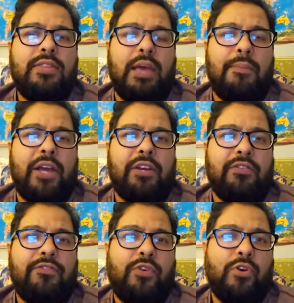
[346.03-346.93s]
that might
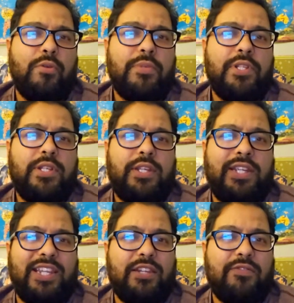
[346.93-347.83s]
have formed
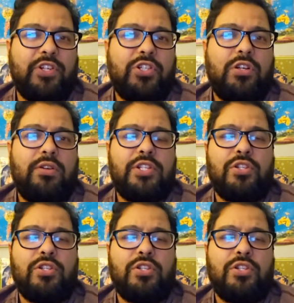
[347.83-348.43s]
in the venturi.